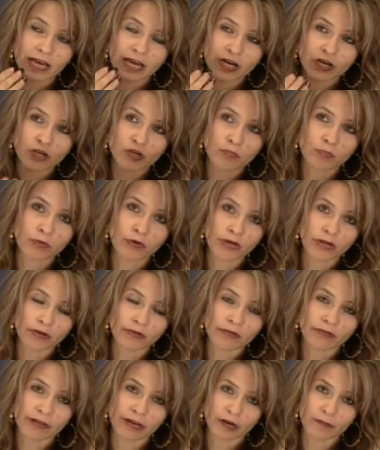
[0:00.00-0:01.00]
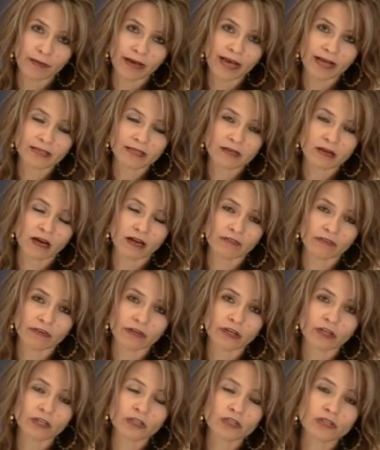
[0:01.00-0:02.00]
and you put their mask on
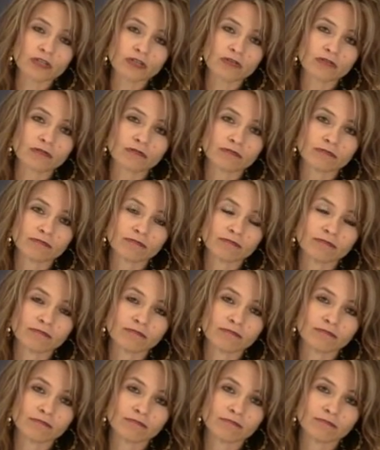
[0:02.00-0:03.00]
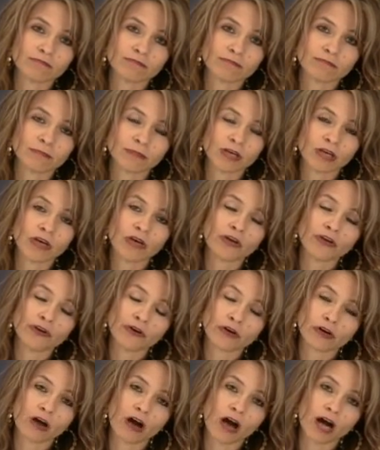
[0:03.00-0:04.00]
first,
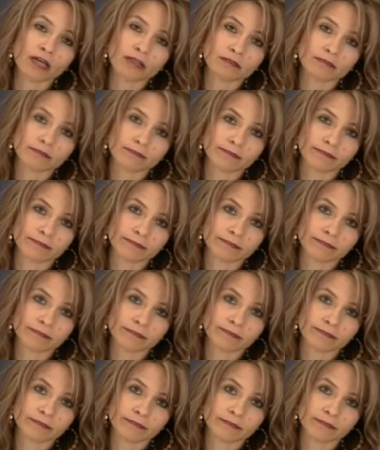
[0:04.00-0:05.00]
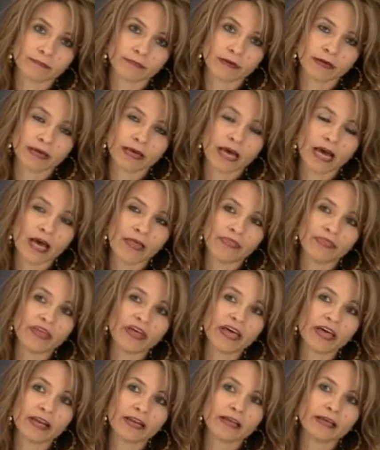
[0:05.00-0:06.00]
you're gone. And
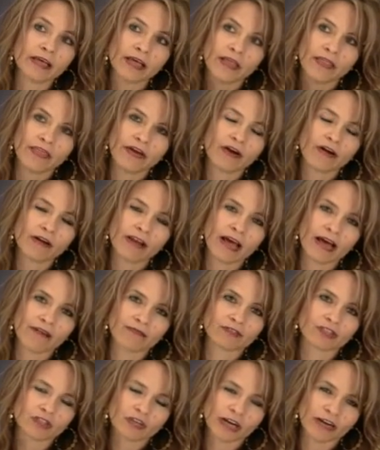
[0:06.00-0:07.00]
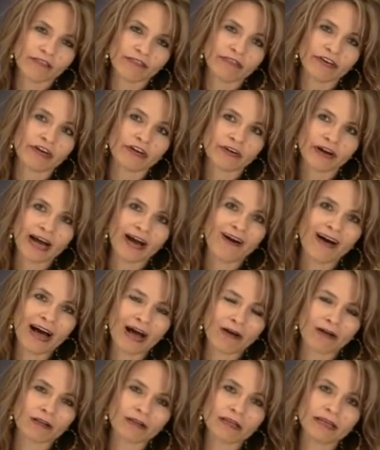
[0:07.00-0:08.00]
then they're left to try to figure out
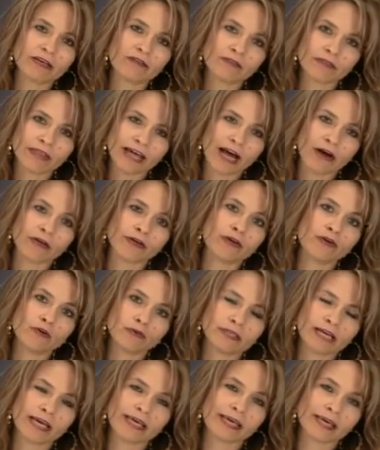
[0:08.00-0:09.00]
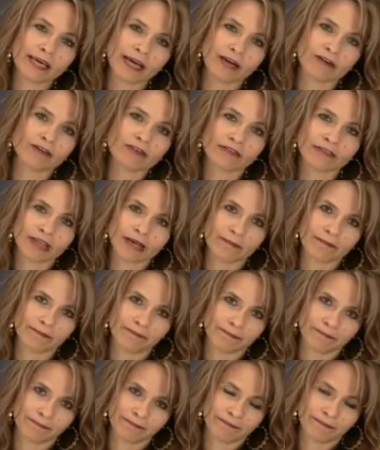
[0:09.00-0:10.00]
how to live without you taking care of them
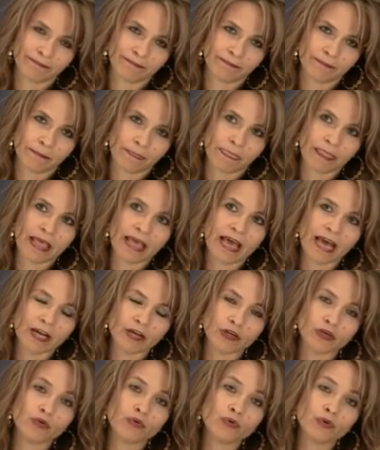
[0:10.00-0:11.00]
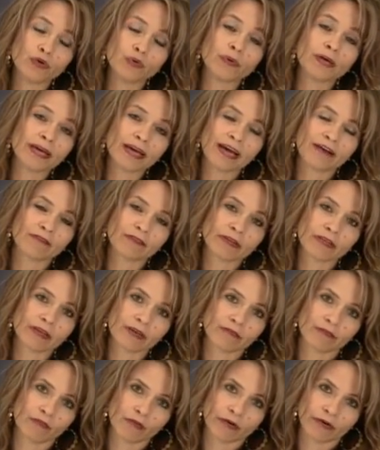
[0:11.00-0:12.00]
and you doing
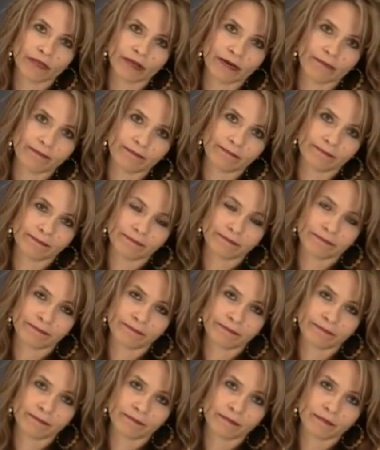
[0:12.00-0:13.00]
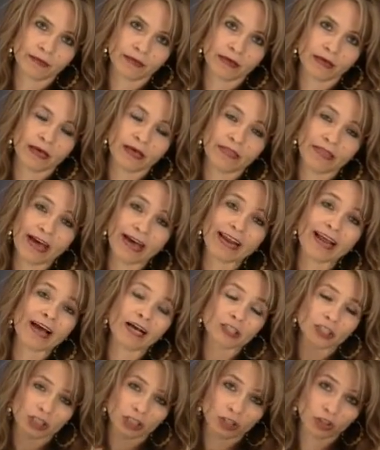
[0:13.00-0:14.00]
everything for them. And that
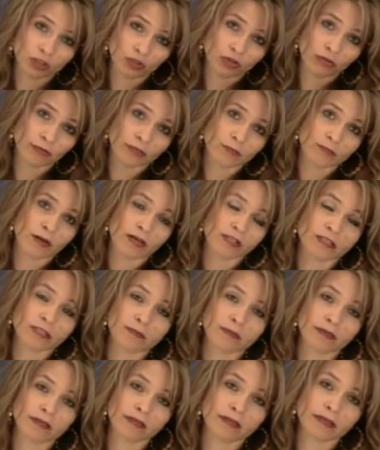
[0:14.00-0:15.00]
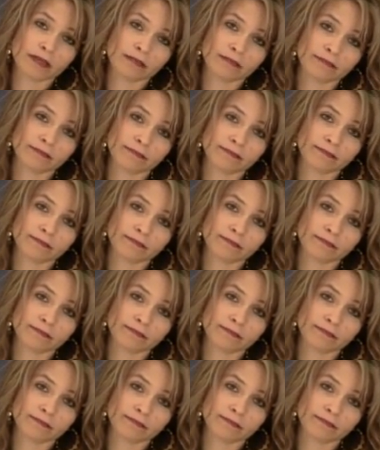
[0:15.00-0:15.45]
actually is your responsibility.